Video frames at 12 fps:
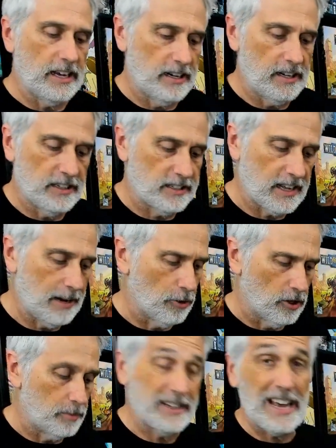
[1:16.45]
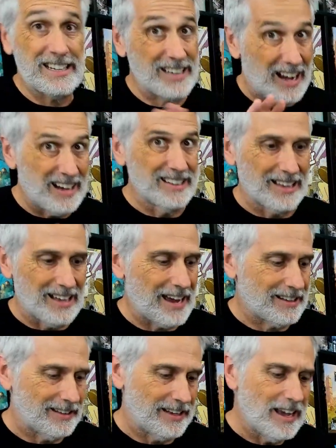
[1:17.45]
end and ends the game early. But that's
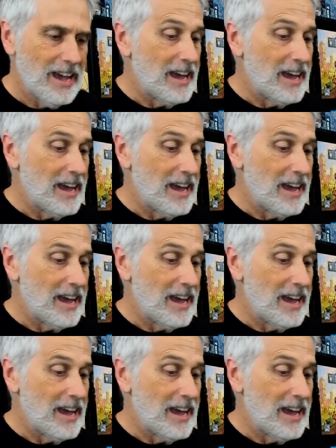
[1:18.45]
unlikely.